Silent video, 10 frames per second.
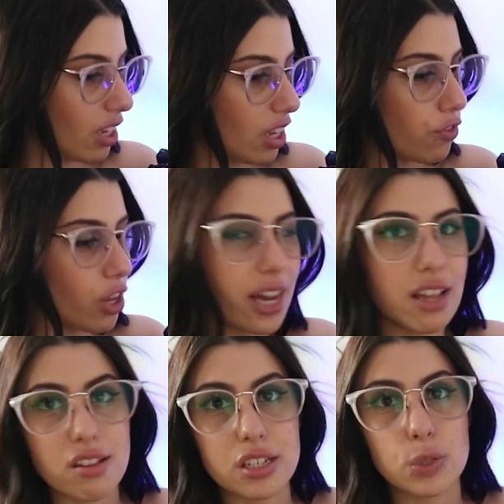if your
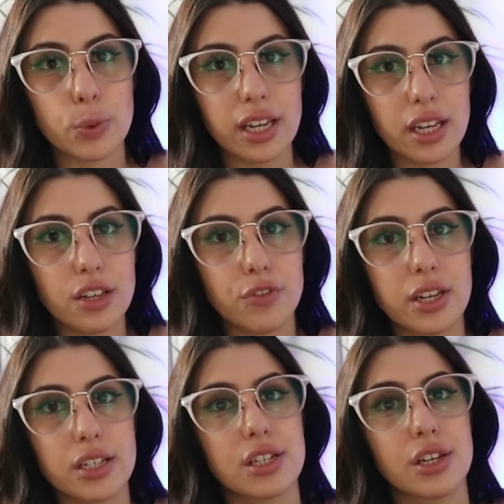hands are sweaty, your
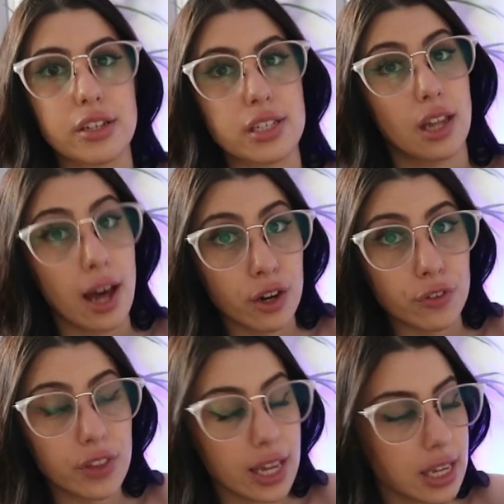fingers are gonna slide
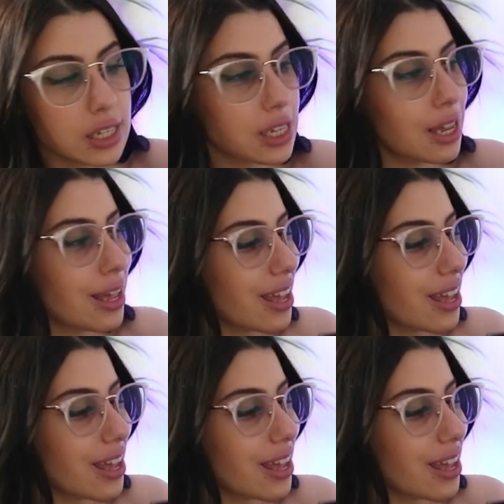off these.